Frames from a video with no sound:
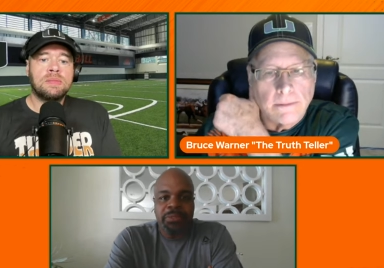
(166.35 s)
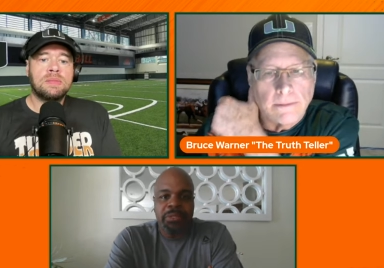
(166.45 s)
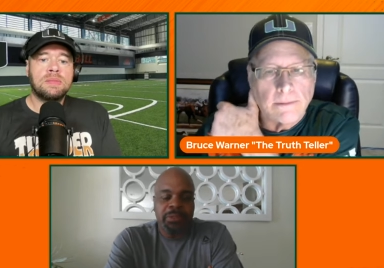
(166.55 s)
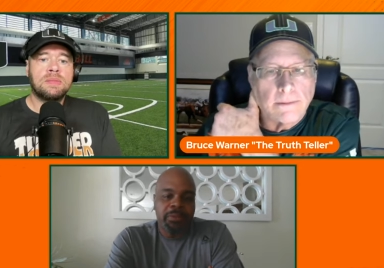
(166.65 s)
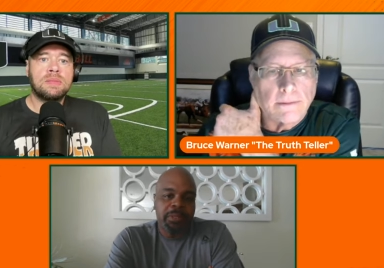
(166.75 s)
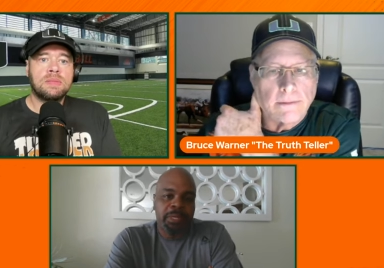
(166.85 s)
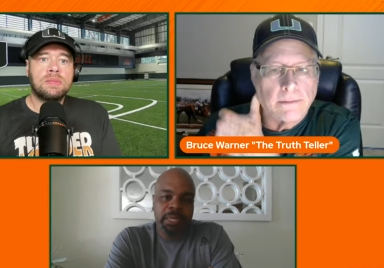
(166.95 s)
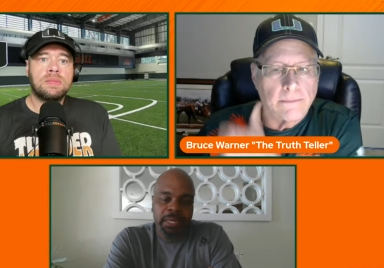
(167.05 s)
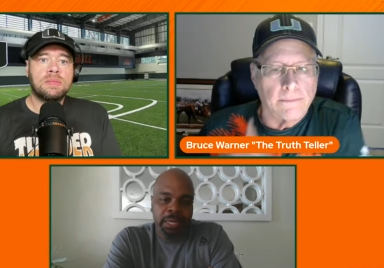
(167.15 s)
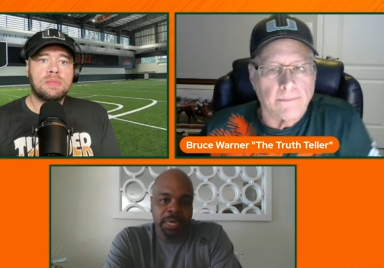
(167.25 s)
Speaker 1: You know,
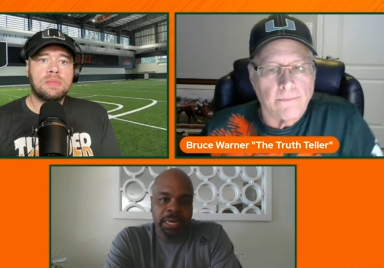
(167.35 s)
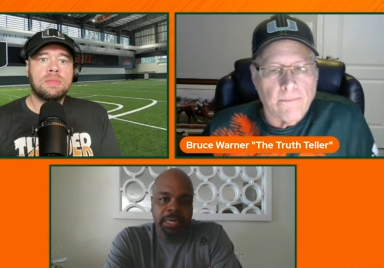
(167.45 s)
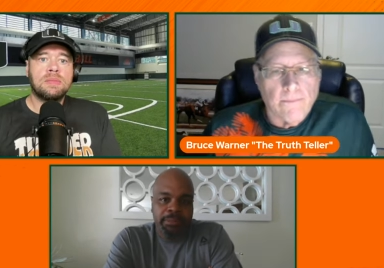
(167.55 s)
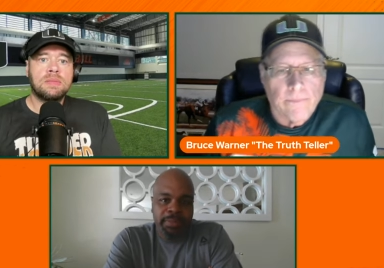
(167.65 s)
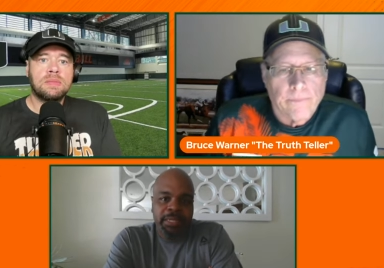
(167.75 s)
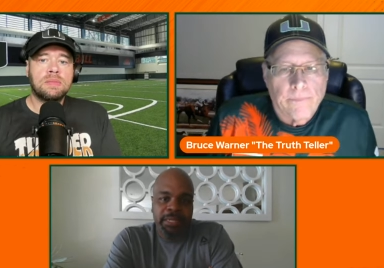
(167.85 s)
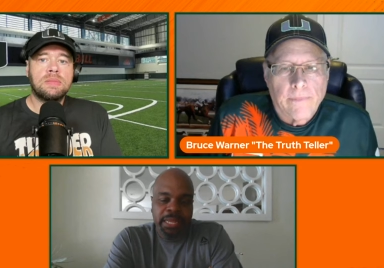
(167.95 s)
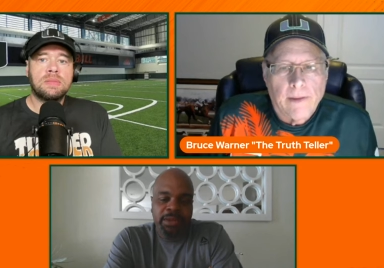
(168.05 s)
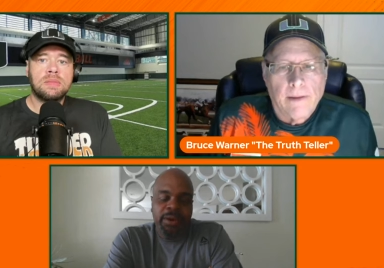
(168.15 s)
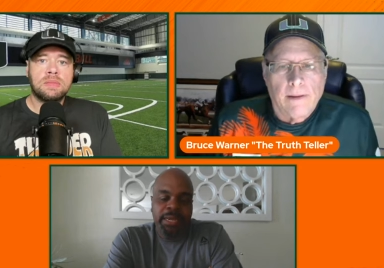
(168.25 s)
um, they
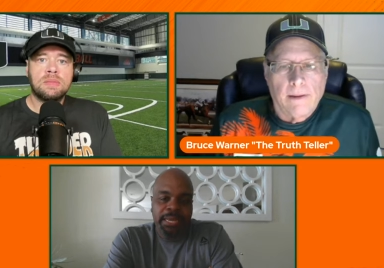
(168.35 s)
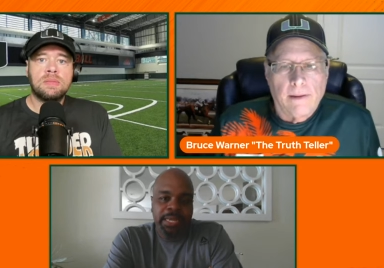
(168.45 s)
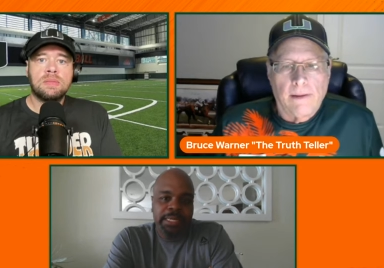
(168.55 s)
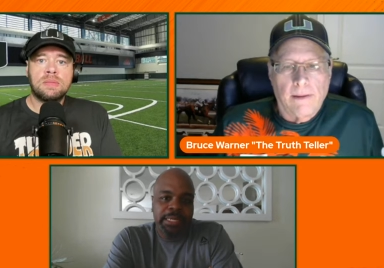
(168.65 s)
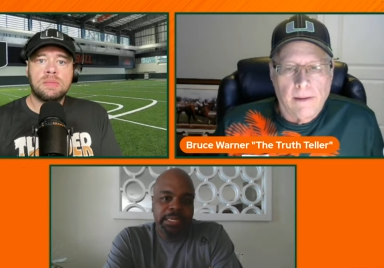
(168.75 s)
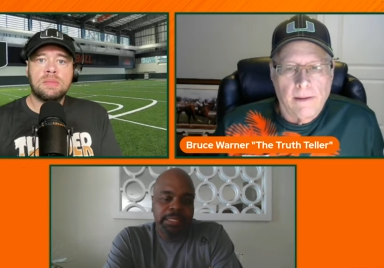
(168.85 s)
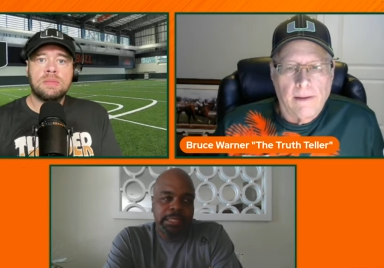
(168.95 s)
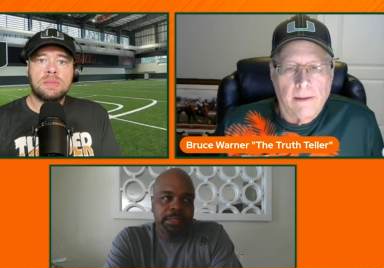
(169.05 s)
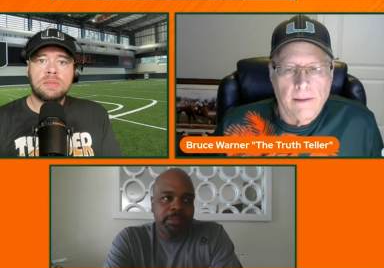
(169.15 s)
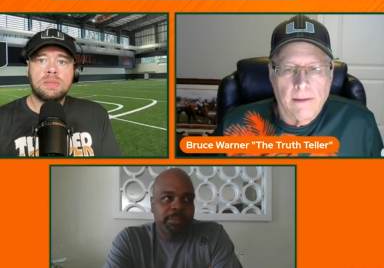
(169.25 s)
they know how to get it done.
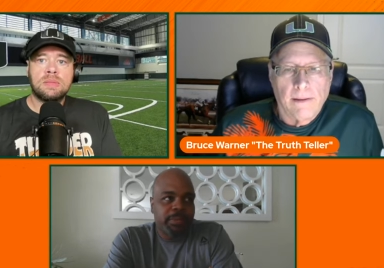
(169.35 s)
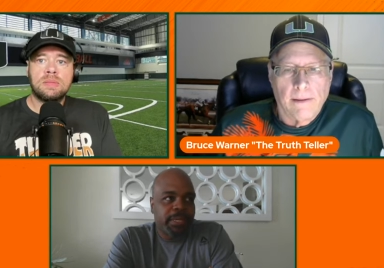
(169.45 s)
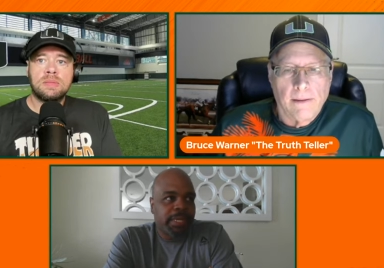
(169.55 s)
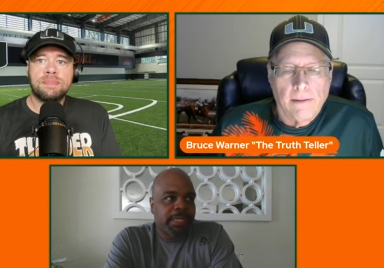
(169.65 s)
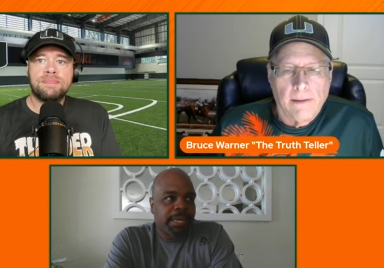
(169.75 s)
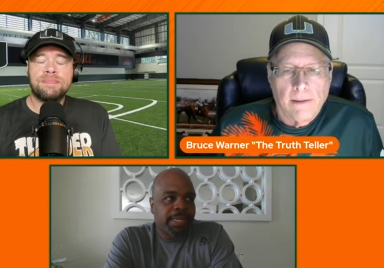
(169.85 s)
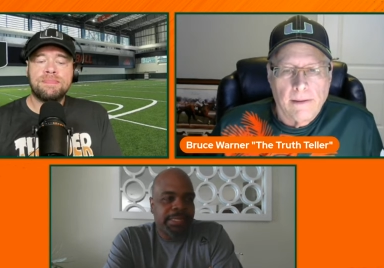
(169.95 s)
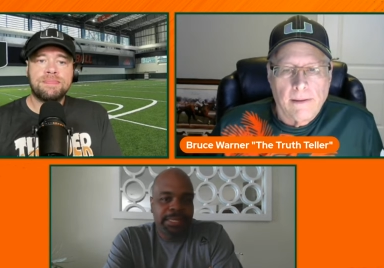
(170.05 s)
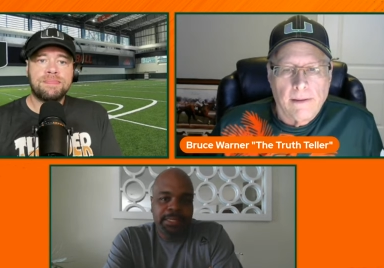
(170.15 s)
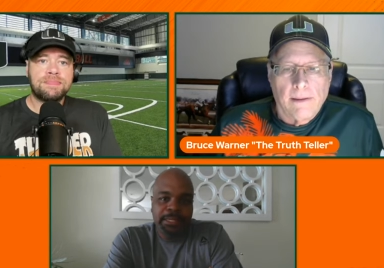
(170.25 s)
So, uh, like I
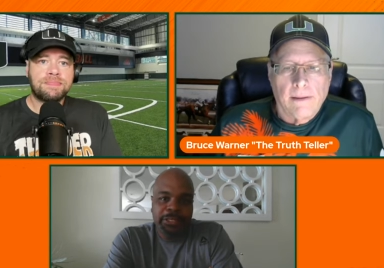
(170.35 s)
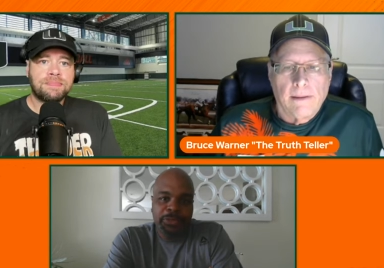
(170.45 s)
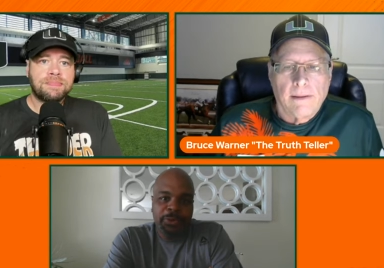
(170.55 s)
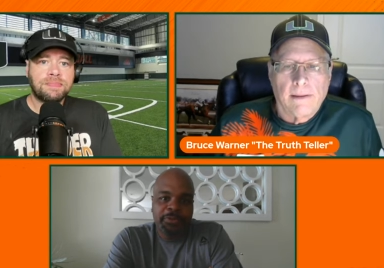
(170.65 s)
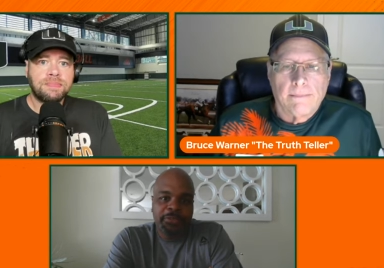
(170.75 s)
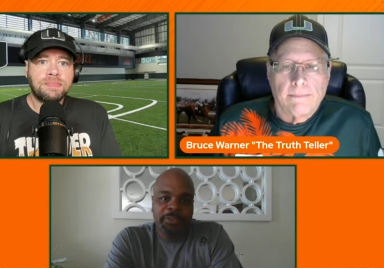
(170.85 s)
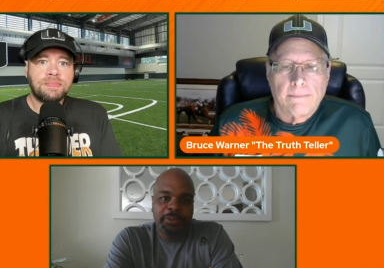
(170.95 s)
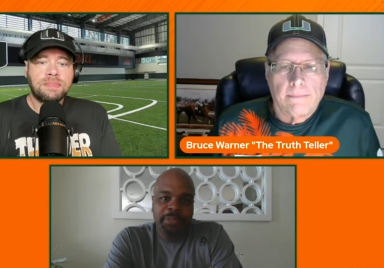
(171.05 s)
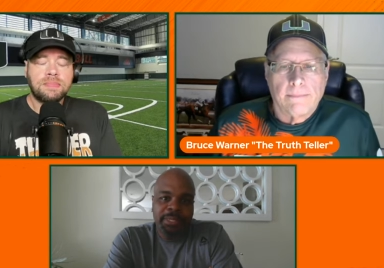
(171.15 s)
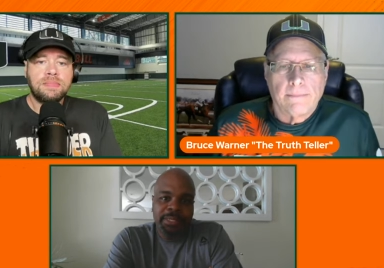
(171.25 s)
say, took two of them from
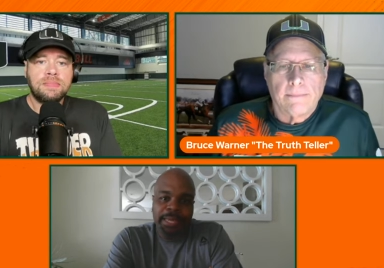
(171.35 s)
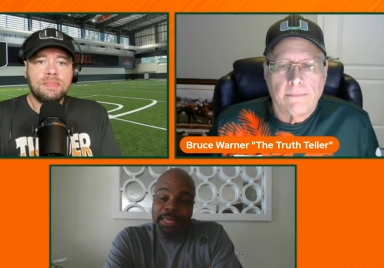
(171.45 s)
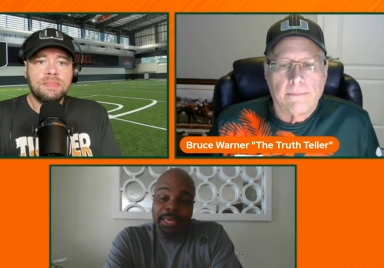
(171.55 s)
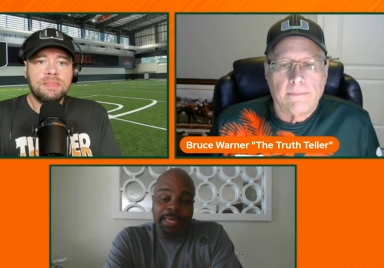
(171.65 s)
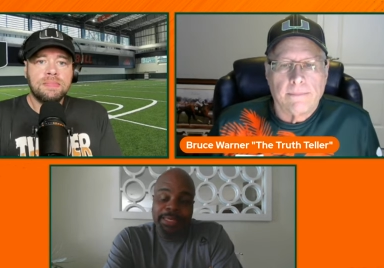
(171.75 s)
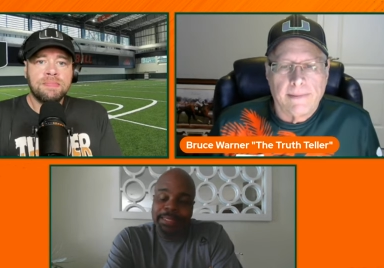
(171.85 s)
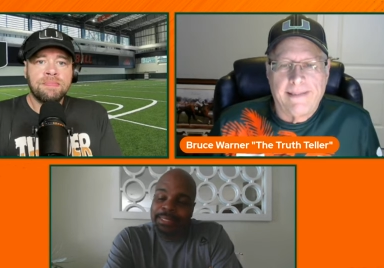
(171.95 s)
me, so I can't